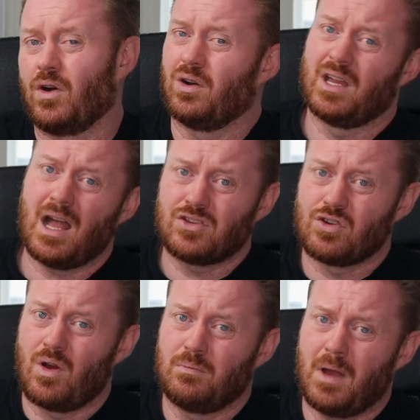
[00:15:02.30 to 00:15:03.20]
you've already got
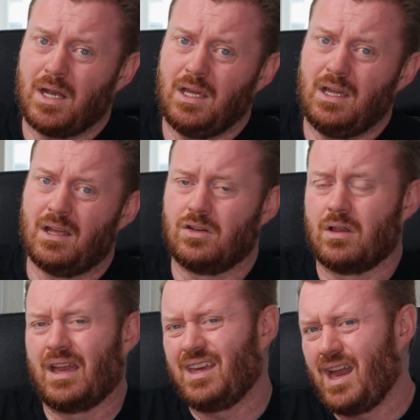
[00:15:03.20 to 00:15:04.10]
your own money, and you're
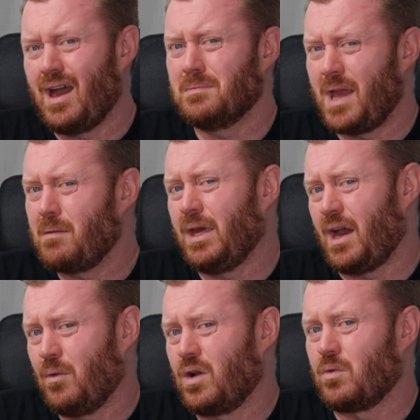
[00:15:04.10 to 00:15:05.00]
like, yeah, maybe
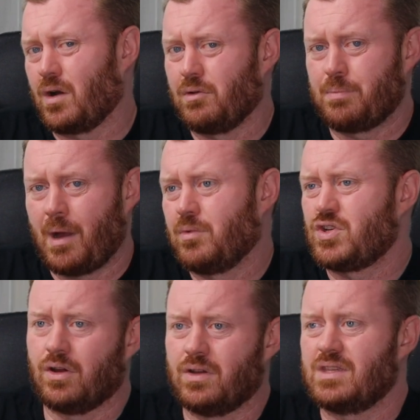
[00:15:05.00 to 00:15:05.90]
I want to work with a
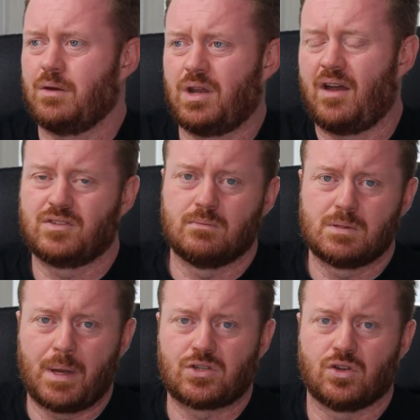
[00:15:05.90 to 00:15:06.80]
publisher because they would have some
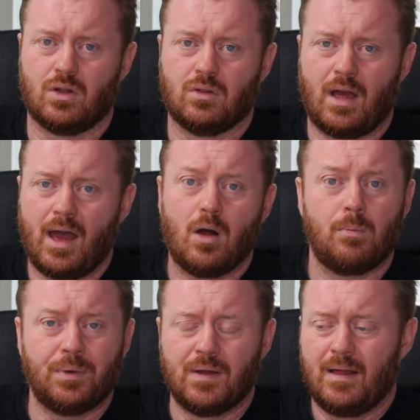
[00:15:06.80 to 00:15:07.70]
special
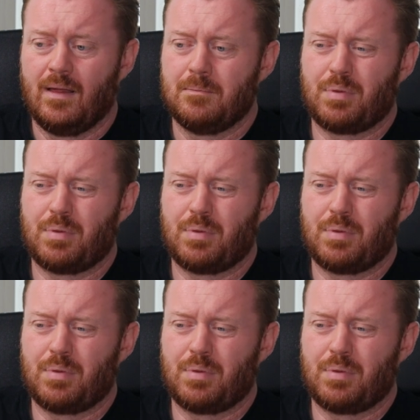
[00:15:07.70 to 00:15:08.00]
help,